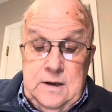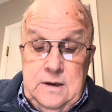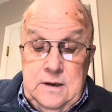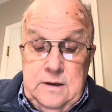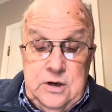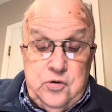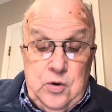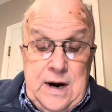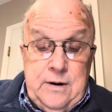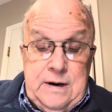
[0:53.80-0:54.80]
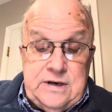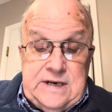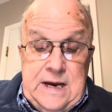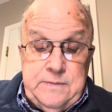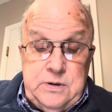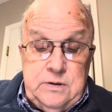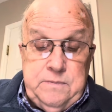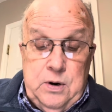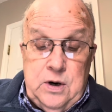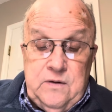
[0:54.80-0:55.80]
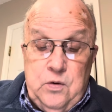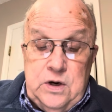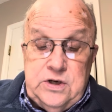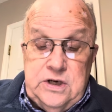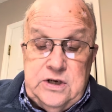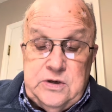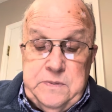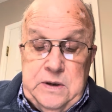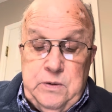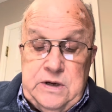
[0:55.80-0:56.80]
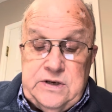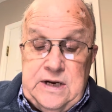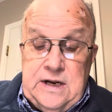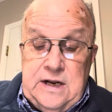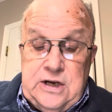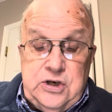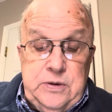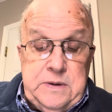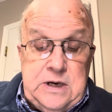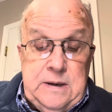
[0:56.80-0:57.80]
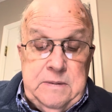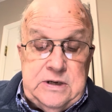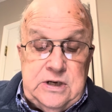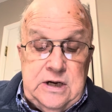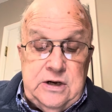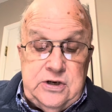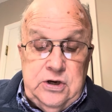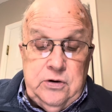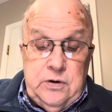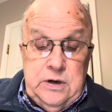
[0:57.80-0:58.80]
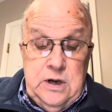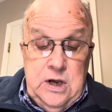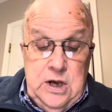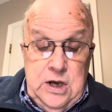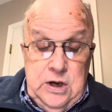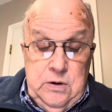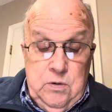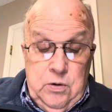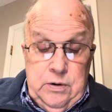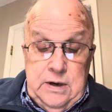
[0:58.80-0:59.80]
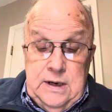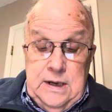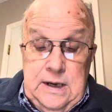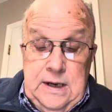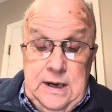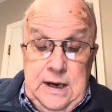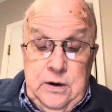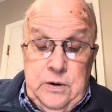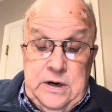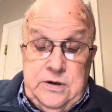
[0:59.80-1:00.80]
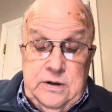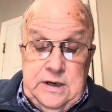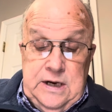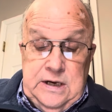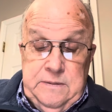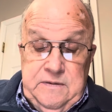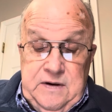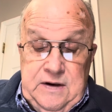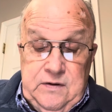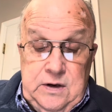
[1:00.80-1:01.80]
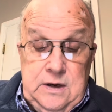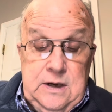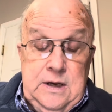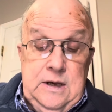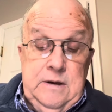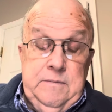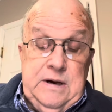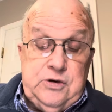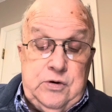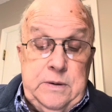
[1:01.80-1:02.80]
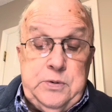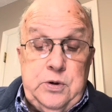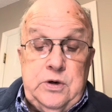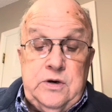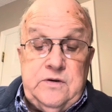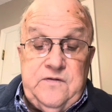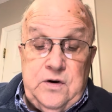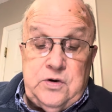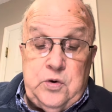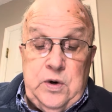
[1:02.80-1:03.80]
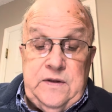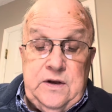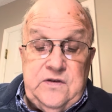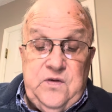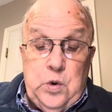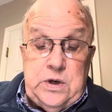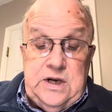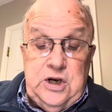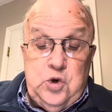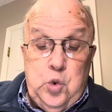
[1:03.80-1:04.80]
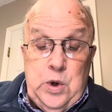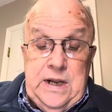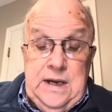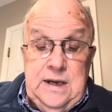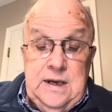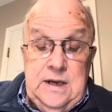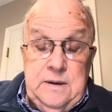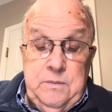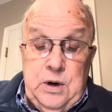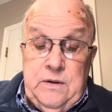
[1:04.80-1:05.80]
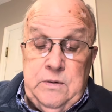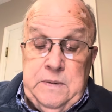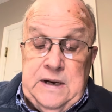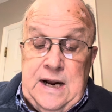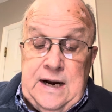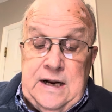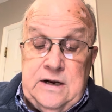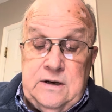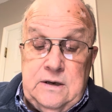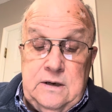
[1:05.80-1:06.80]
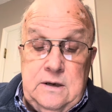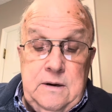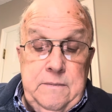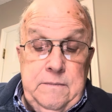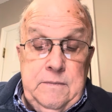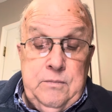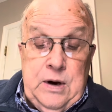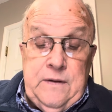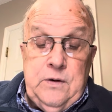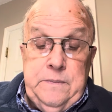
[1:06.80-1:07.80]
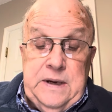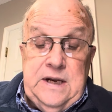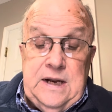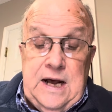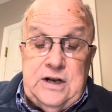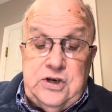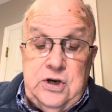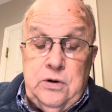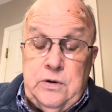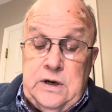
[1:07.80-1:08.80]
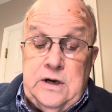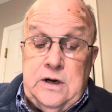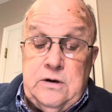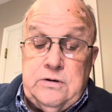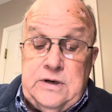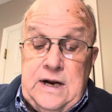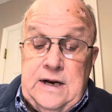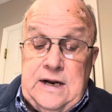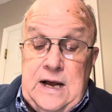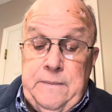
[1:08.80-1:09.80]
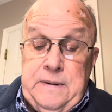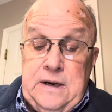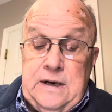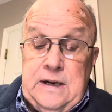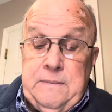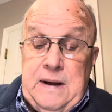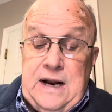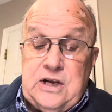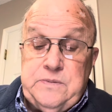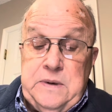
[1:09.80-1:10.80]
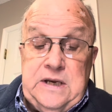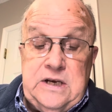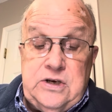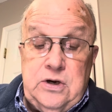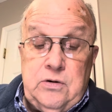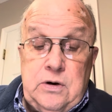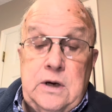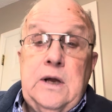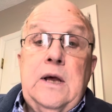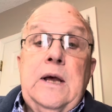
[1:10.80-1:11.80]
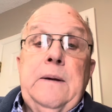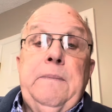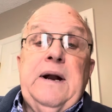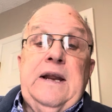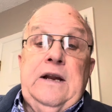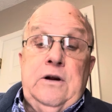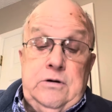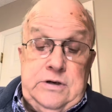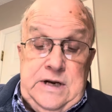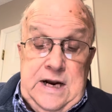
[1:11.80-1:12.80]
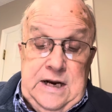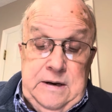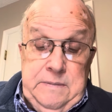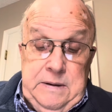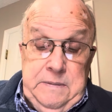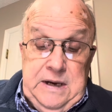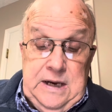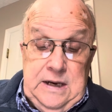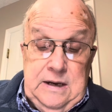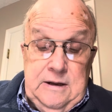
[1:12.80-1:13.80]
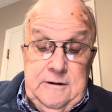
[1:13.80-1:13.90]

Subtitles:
This writer has captured part of what Jesus meant when he said, "Unless you become as little children, you won't enter into the kingdom of heaven." My scripture is 1 Corinthians 14:20. Brethren, be not children in understanding, howbeit in malice be ye children, but in understanding be men.